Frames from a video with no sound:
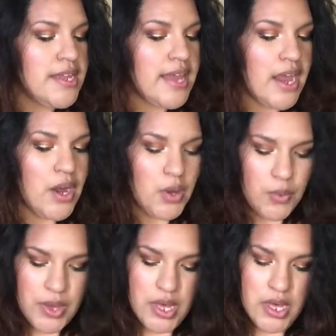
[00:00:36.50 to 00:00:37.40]
Now,
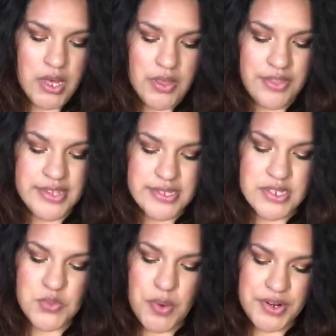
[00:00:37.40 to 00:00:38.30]
this
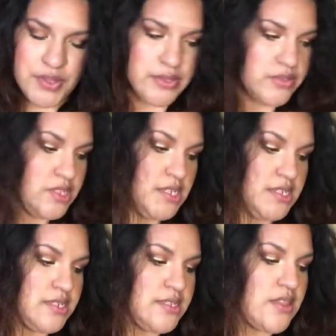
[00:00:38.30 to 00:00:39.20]
is one of those
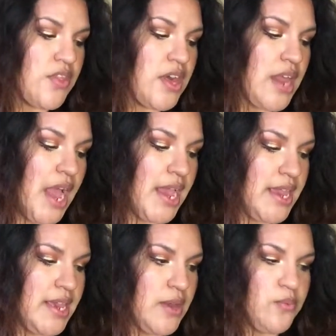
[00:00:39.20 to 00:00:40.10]
teas that
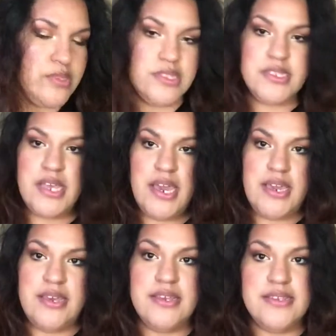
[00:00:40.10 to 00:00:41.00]
I would
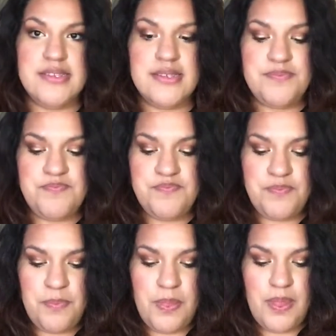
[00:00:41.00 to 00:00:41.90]
say is
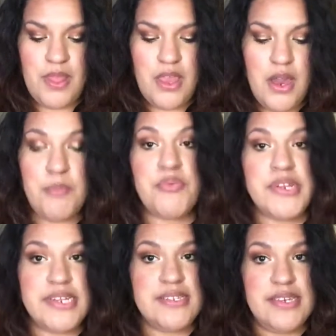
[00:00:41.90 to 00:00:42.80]
a
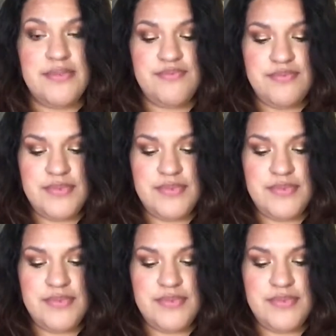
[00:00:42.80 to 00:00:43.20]
pretty tea.